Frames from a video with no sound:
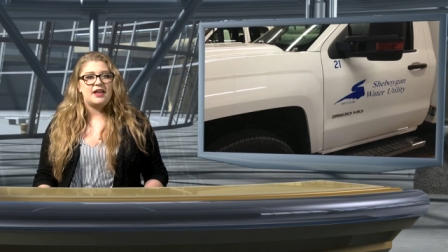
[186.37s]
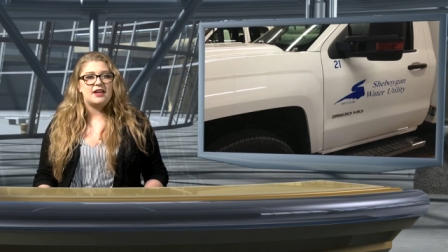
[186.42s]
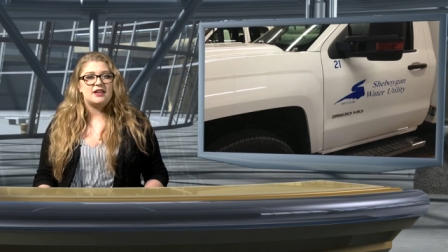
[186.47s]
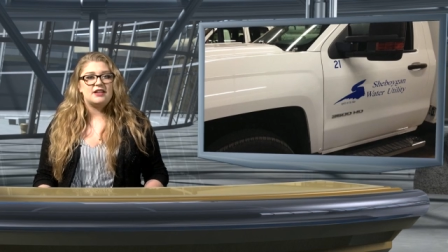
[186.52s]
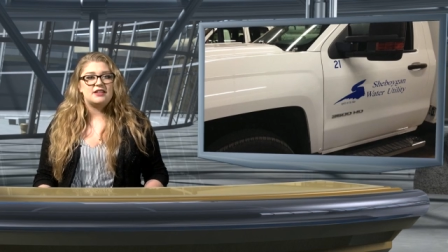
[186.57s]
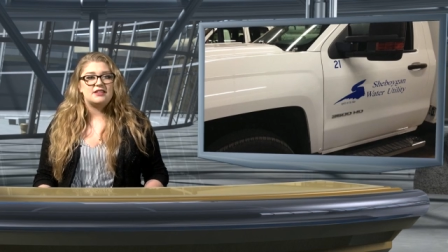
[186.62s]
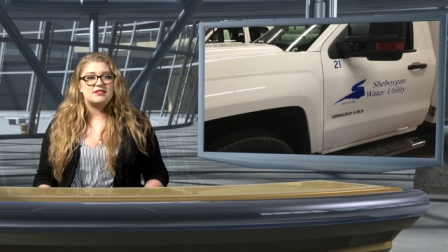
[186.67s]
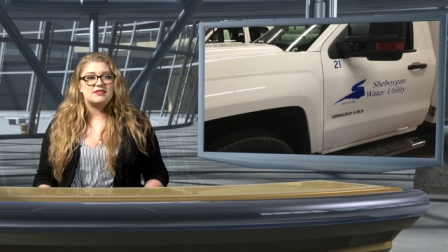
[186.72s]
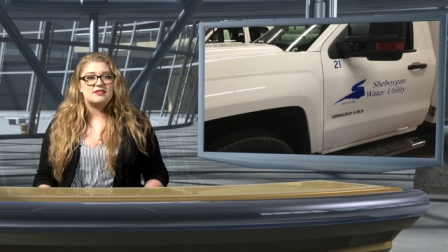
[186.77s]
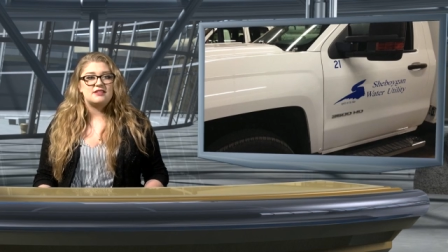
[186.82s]
and
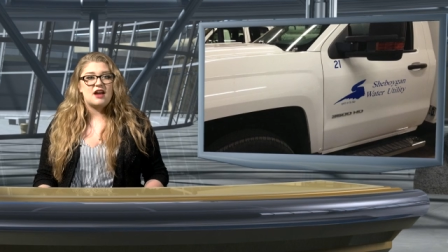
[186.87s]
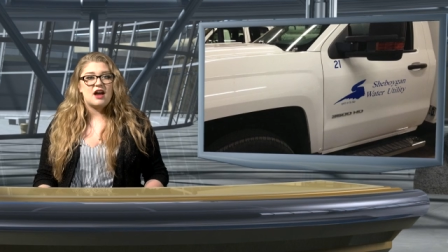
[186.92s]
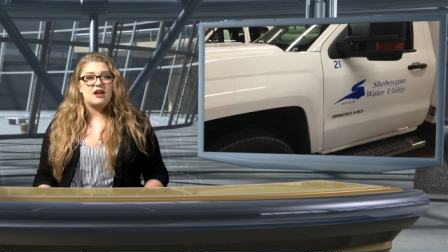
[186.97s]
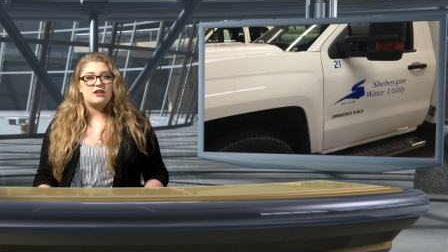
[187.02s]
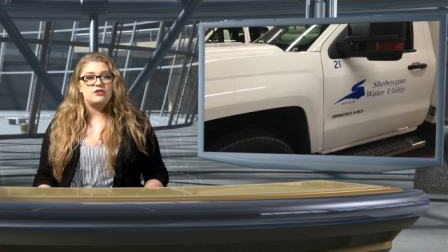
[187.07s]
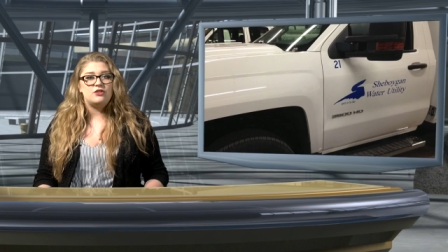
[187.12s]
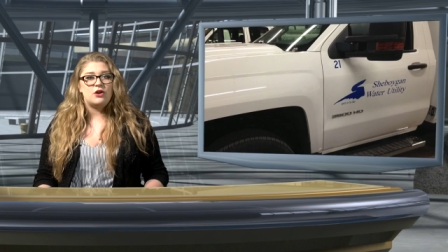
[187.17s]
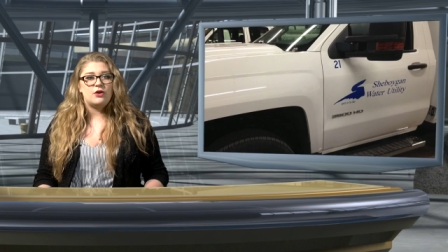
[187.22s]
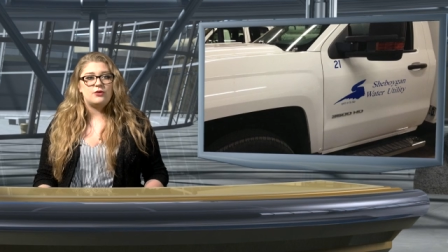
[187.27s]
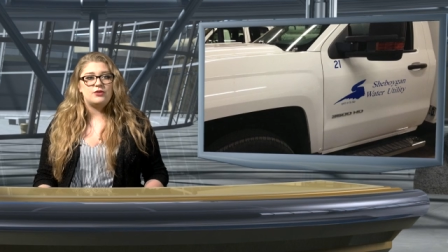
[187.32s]
it is
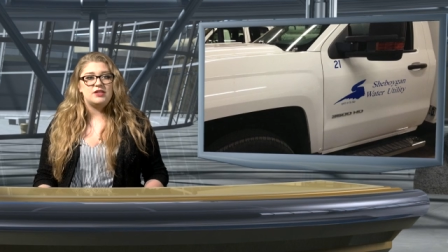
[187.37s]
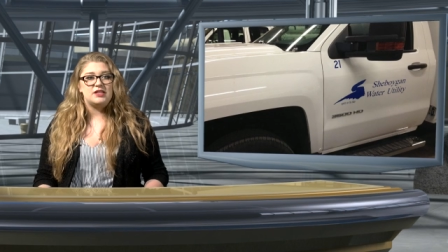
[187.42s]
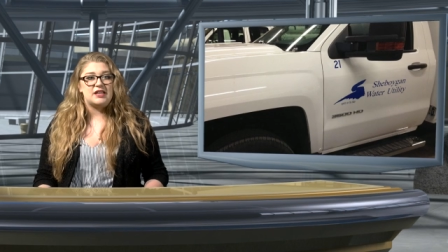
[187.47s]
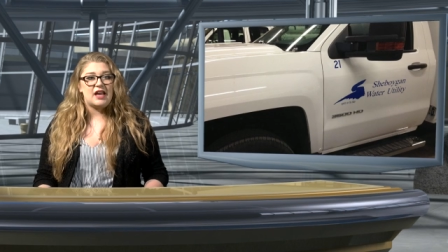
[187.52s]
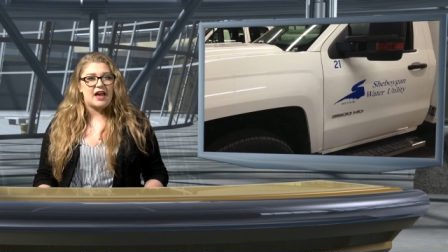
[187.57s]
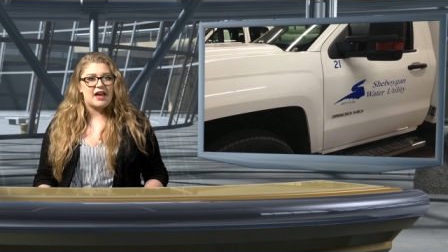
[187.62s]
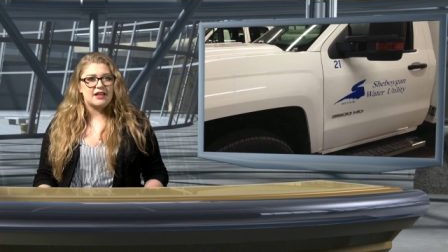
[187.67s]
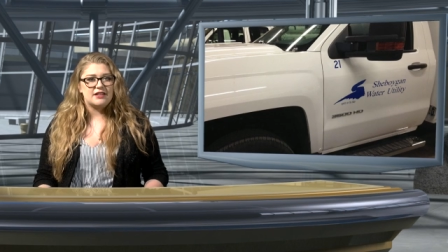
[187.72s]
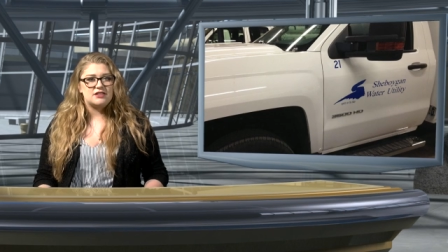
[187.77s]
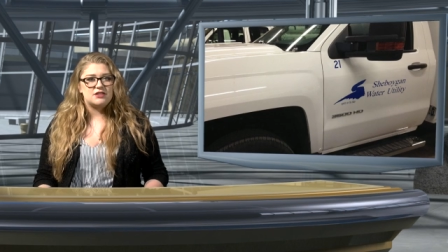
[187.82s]
not known
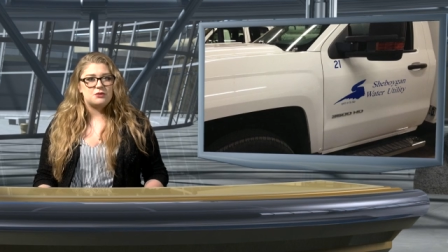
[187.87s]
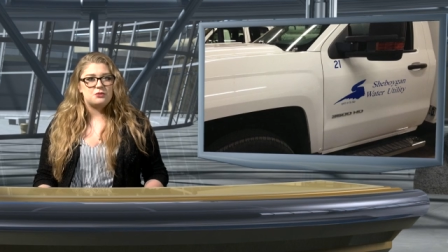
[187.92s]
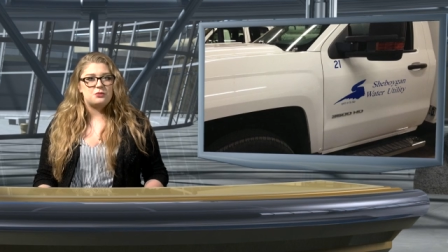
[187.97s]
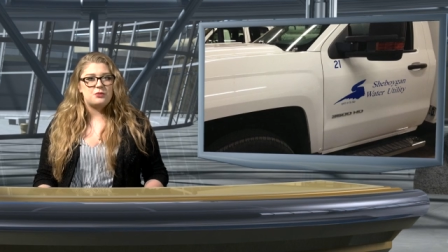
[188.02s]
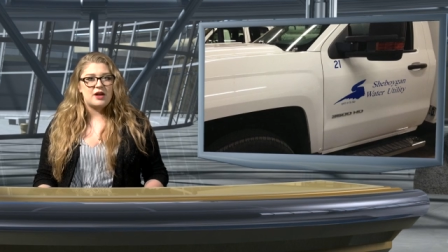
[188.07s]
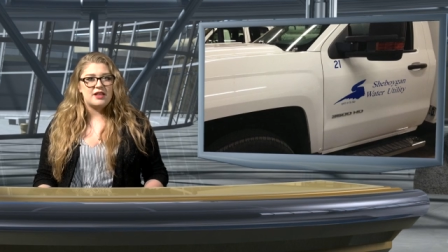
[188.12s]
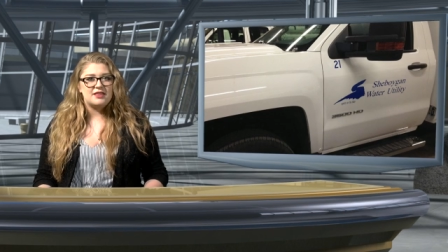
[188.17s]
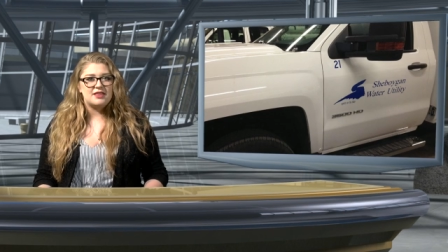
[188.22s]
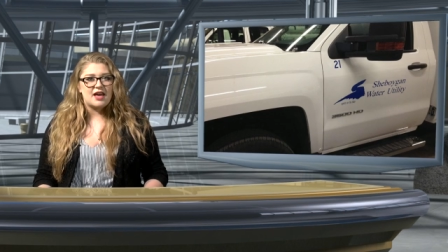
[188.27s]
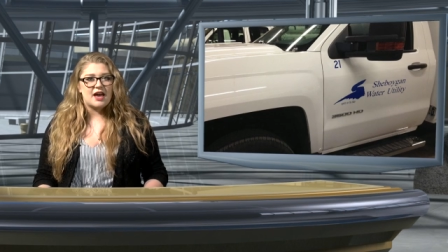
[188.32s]
yet
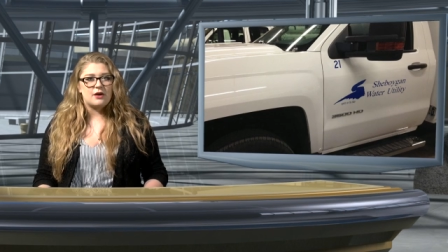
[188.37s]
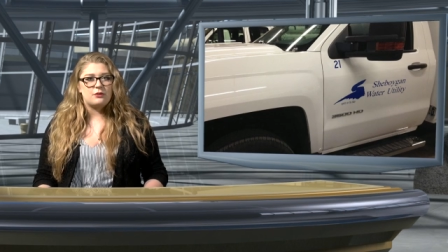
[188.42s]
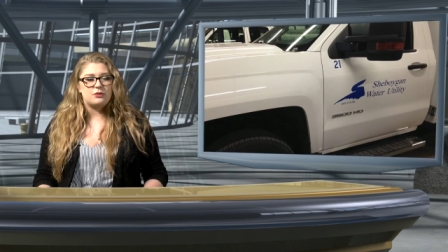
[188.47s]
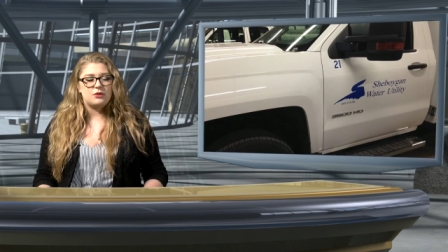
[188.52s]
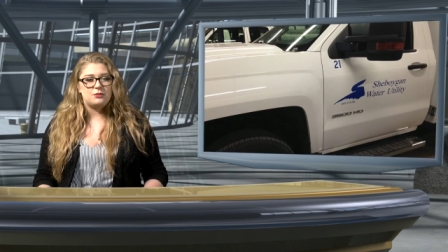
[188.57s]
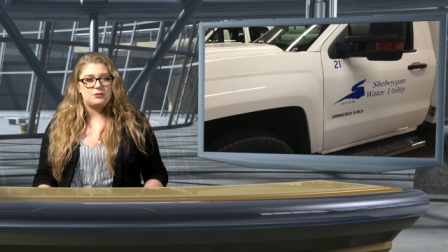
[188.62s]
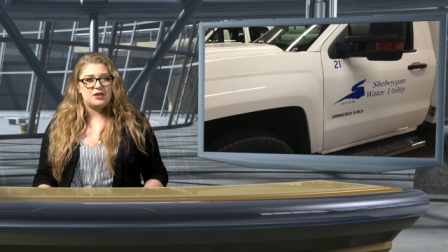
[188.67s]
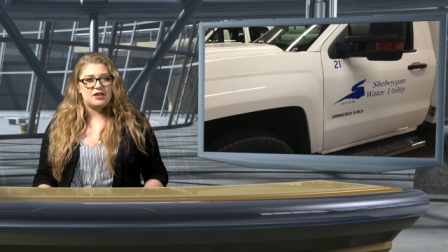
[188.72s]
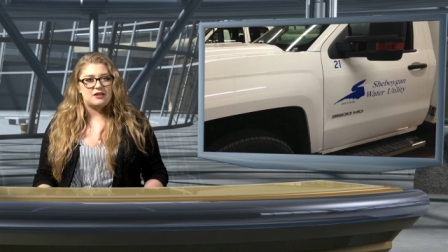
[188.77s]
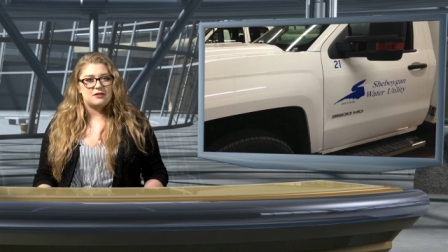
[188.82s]
when that
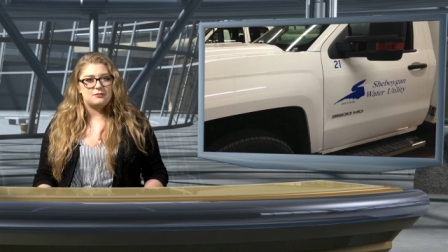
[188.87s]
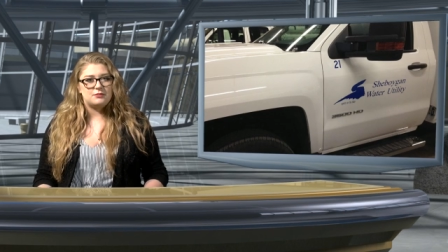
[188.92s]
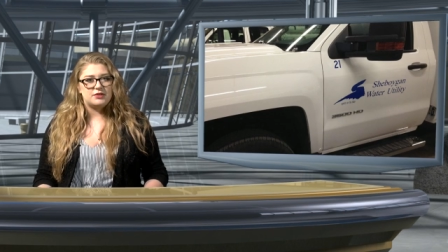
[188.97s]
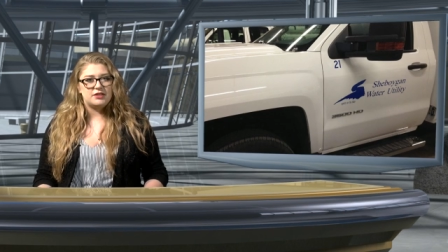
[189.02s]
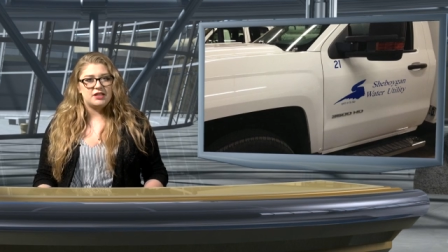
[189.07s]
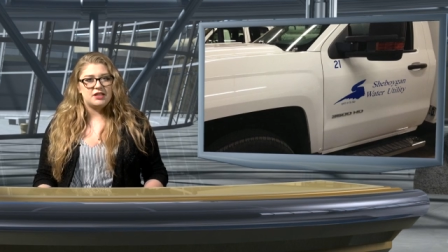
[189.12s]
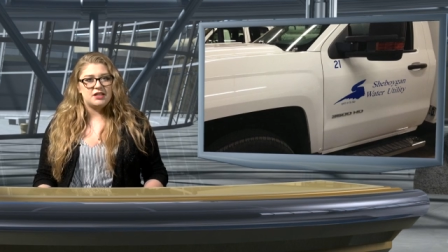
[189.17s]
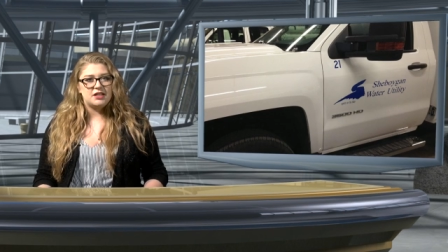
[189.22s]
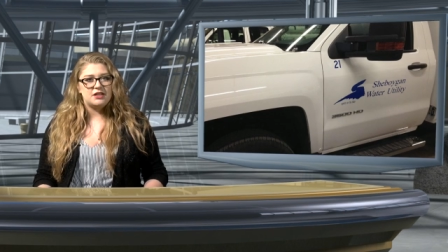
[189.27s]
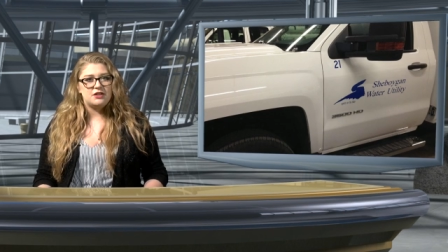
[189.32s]
will be
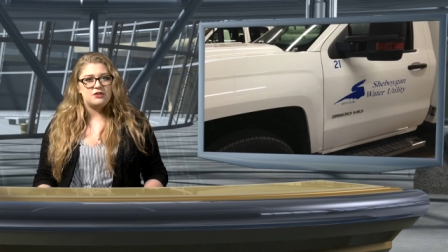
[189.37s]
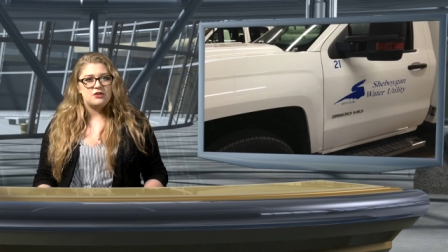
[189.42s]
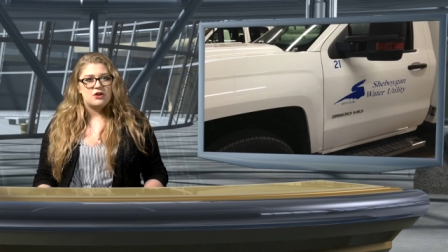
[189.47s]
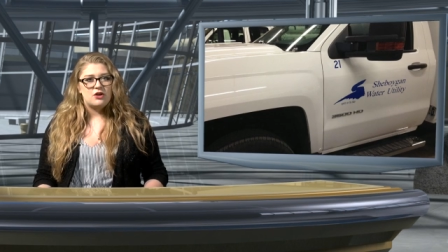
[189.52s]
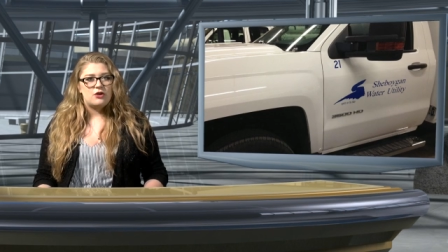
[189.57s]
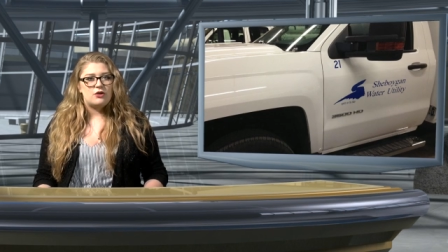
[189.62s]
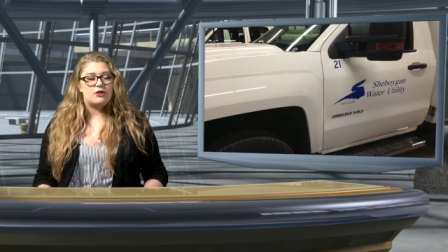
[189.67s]
completed